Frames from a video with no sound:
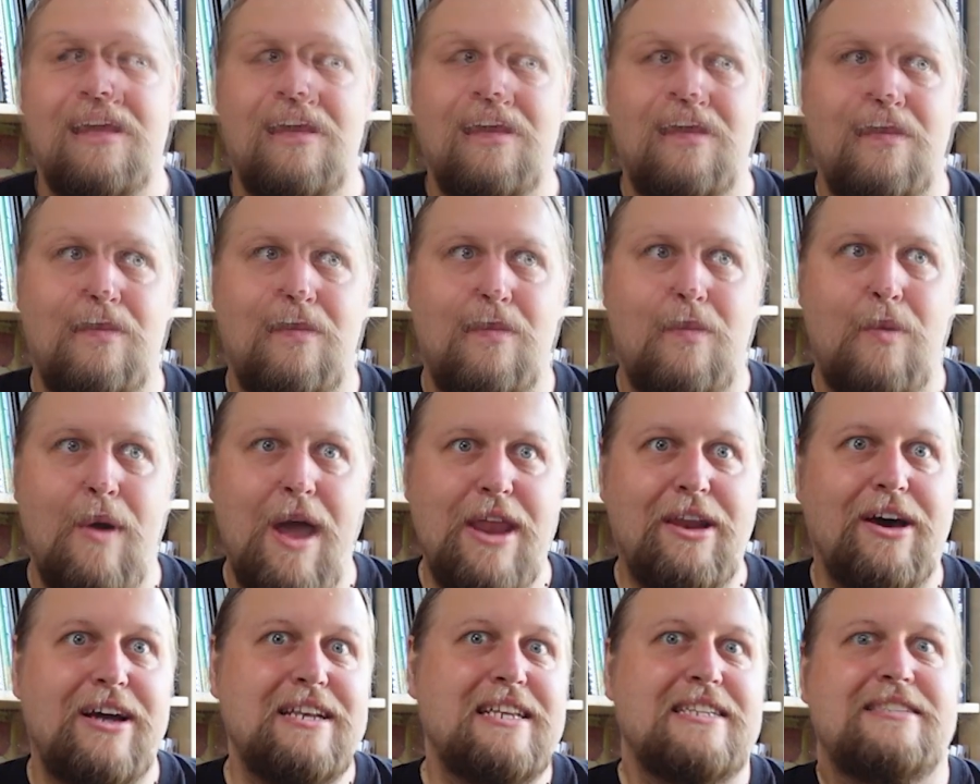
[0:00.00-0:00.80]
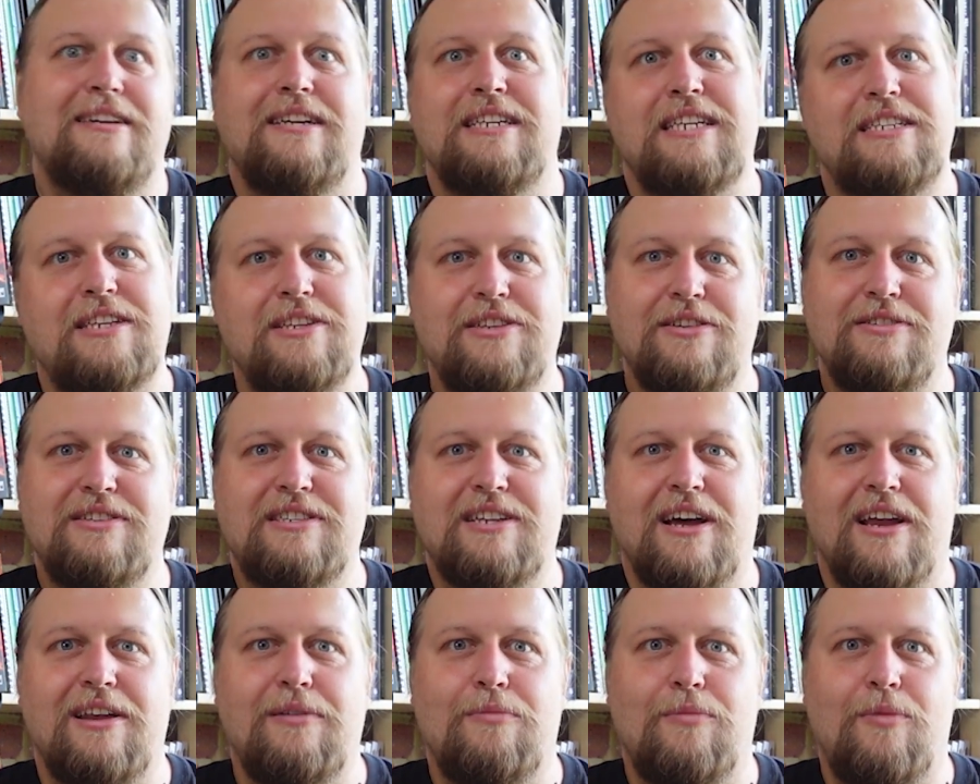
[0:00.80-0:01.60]
When I decided to do
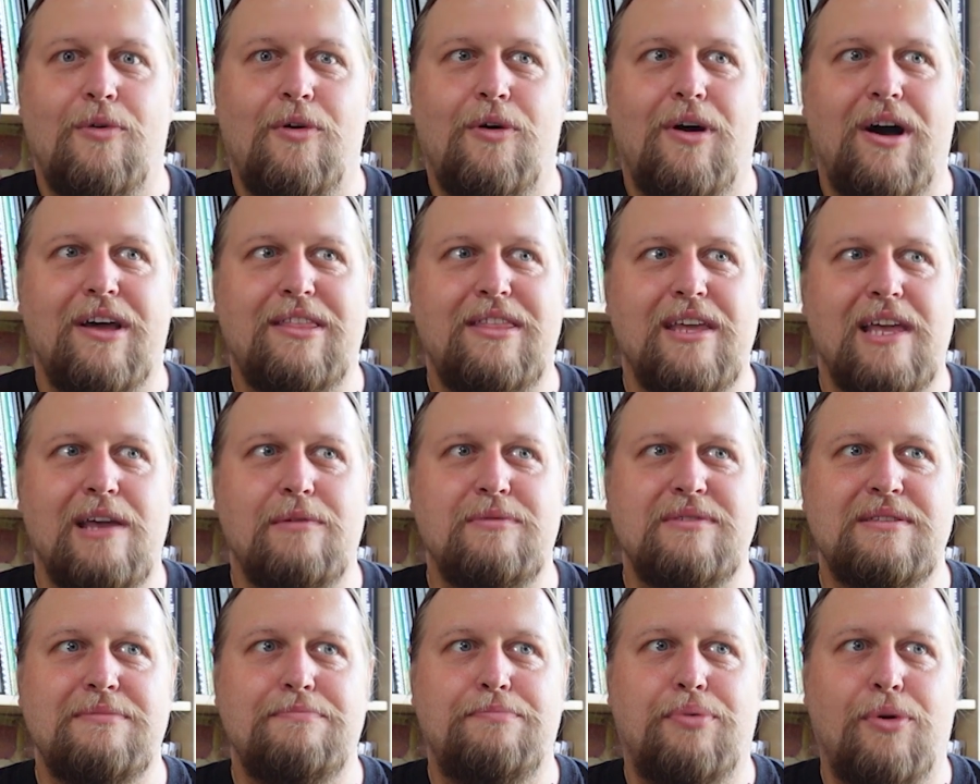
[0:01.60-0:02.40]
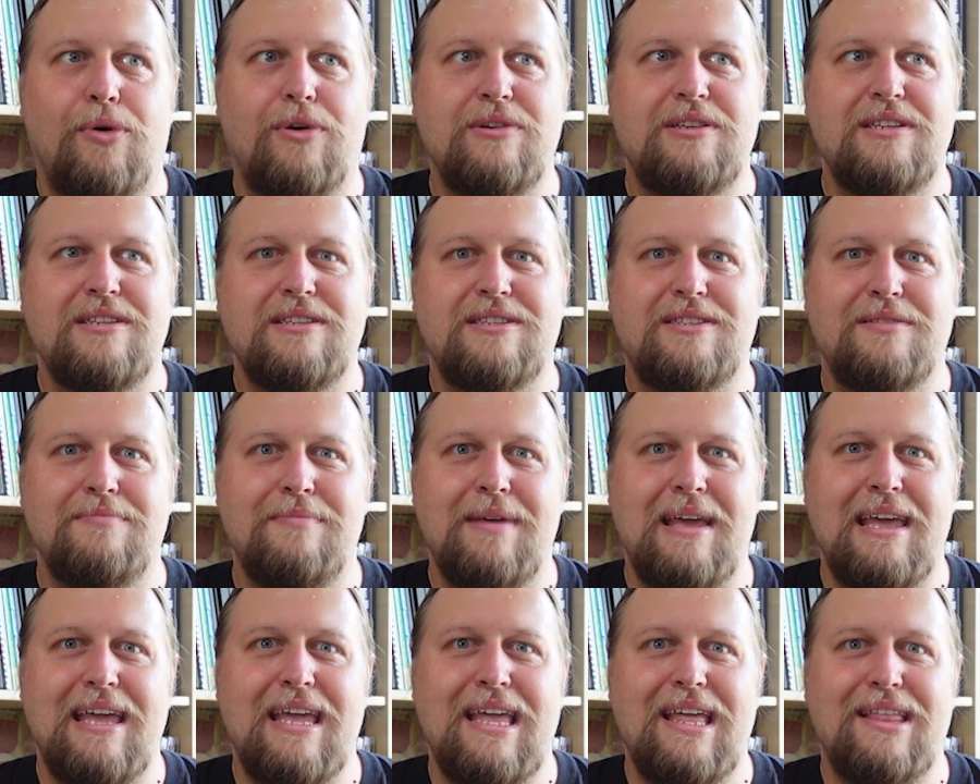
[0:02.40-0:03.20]
Silent War, I think it was important to
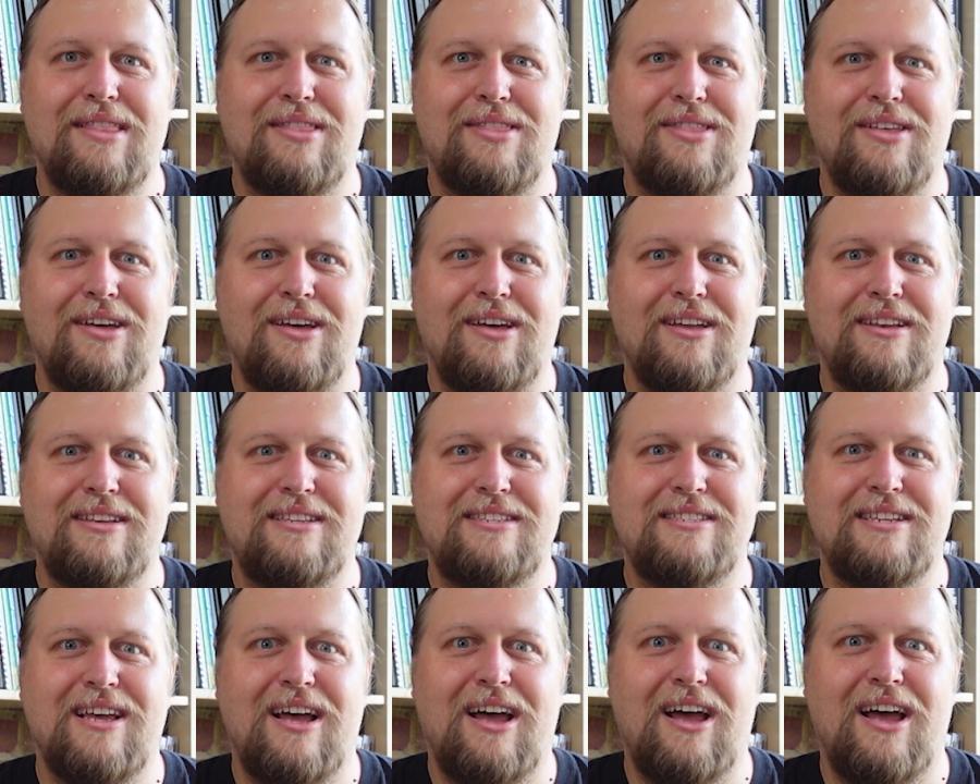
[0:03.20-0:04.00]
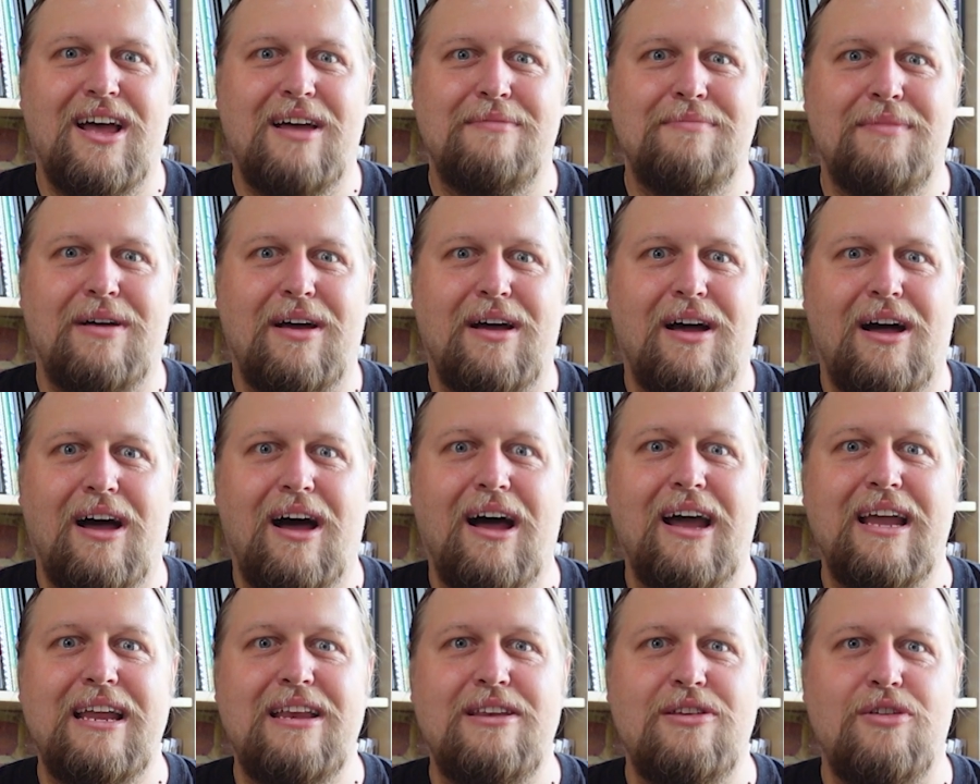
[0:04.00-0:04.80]
me that
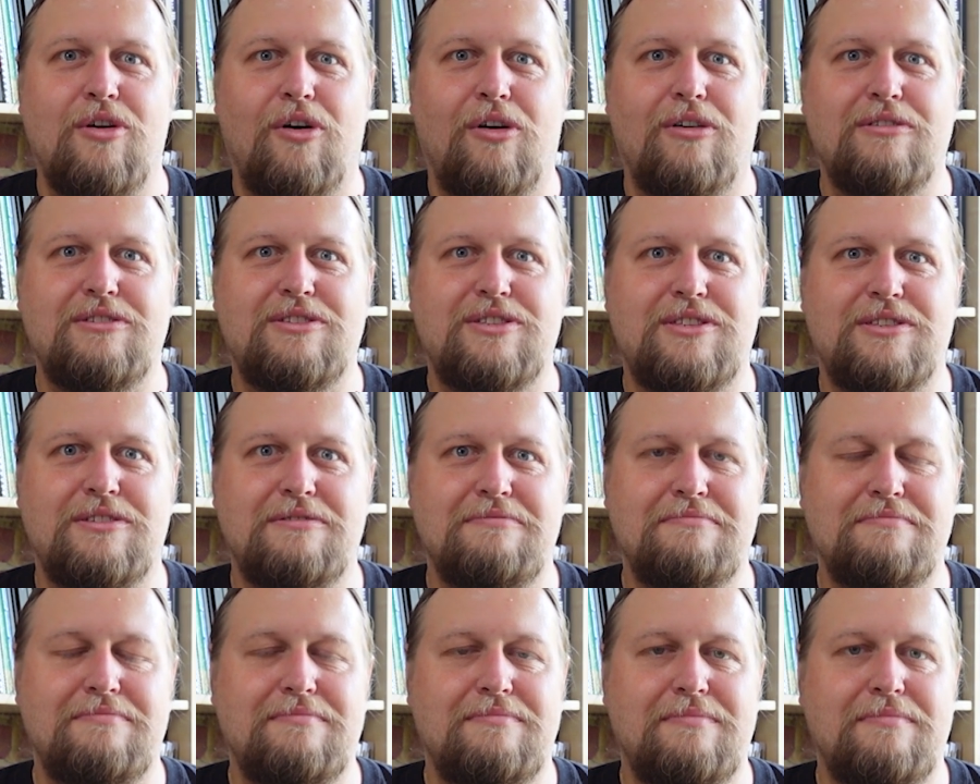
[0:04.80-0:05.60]
I not